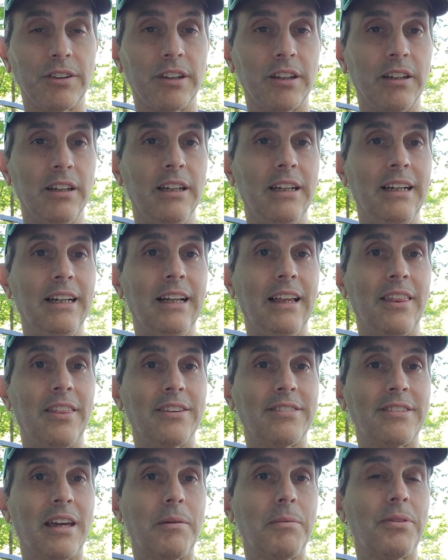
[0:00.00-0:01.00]
the
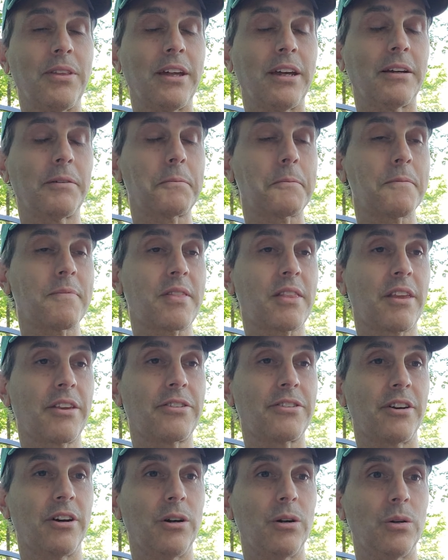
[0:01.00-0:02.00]
same thing.
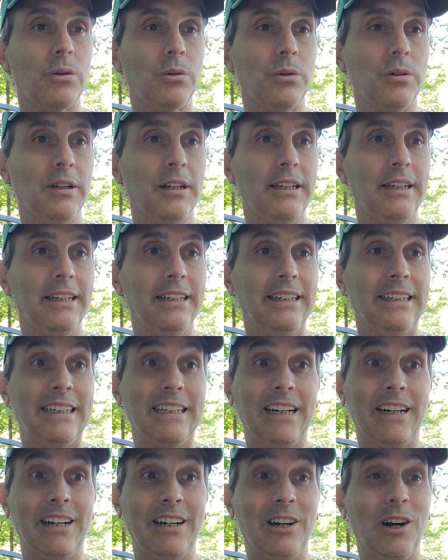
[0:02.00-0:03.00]
So
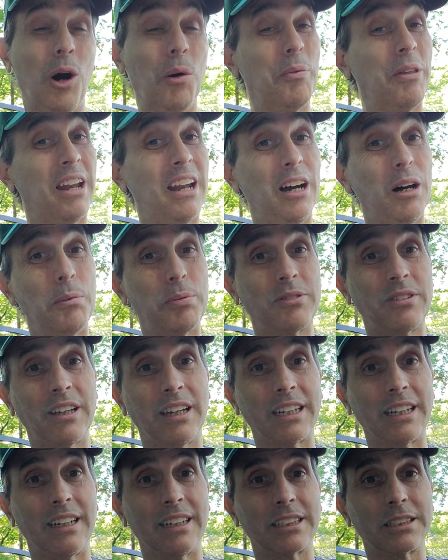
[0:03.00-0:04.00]
hope that helps
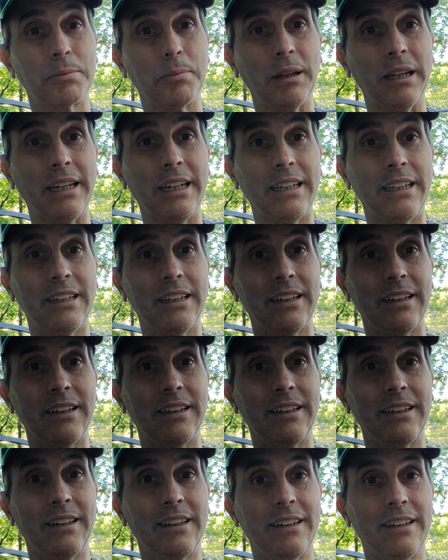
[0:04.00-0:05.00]
explain.
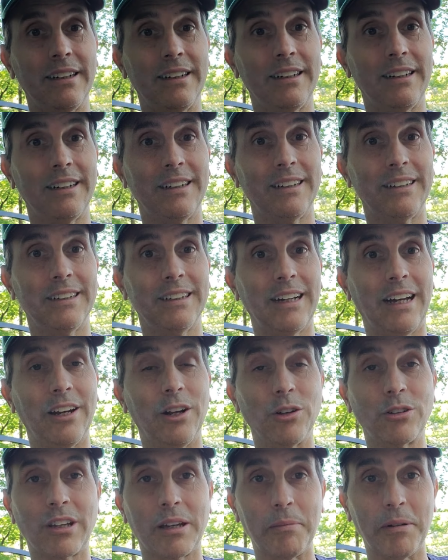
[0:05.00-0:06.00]
I
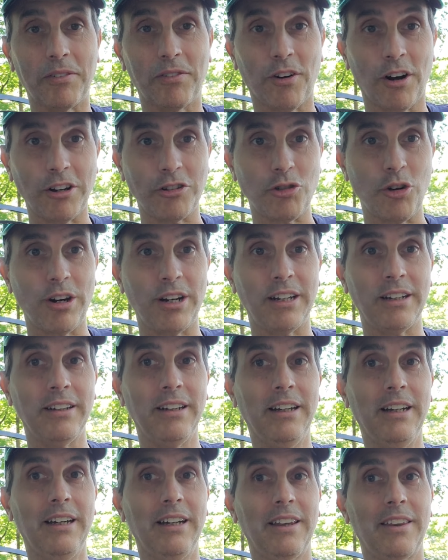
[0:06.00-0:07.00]
know it can be frustrating
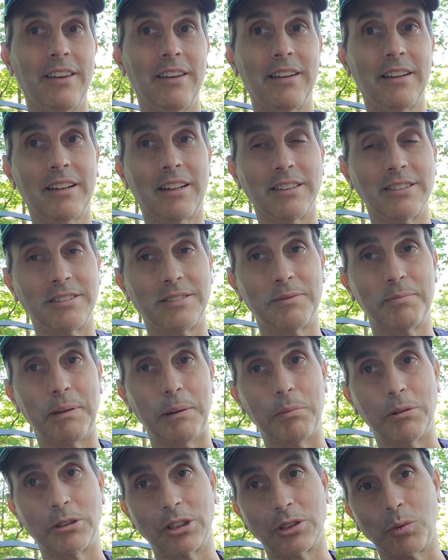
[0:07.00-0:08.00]
because
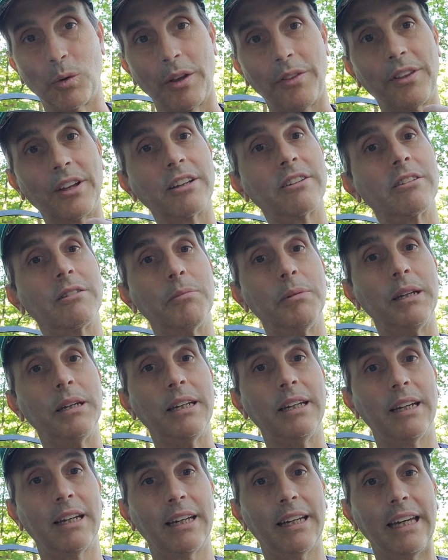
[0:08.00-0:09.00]
people just want things to
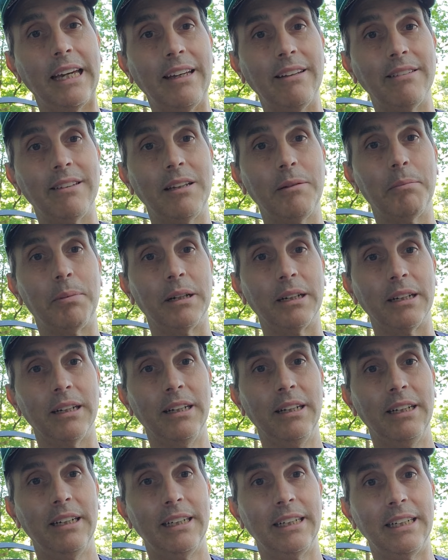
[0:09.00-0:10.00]
be easy, but
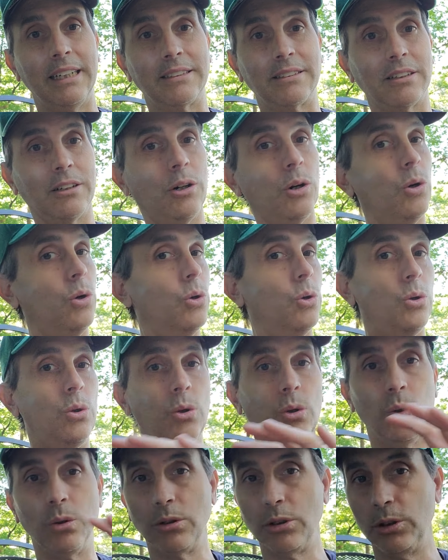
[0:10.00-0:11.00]
it's a
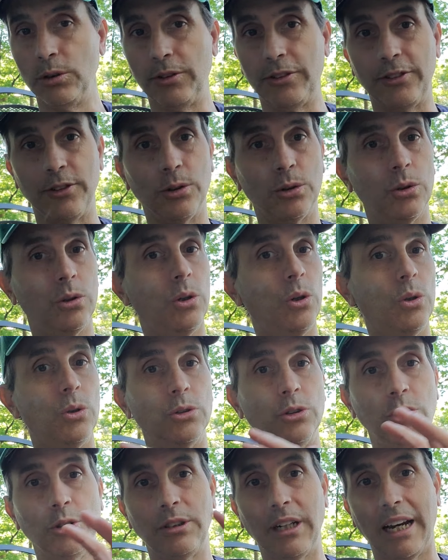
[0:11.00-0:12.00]
whole new fuel, whole
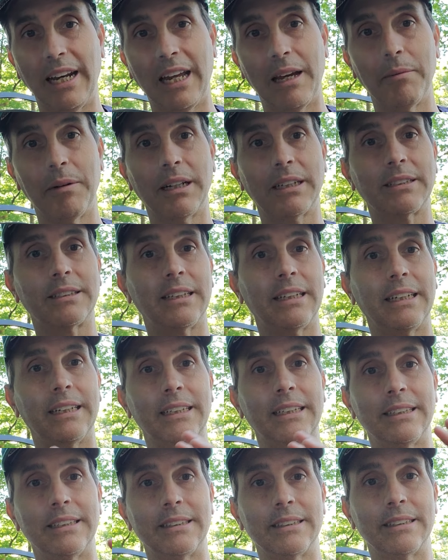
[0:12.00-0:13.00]
new dynamics,
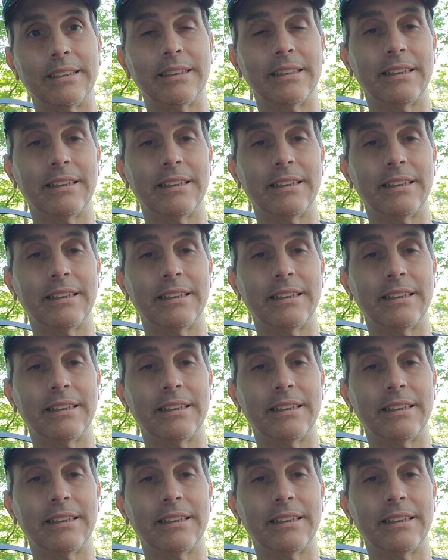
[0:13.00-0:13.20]
and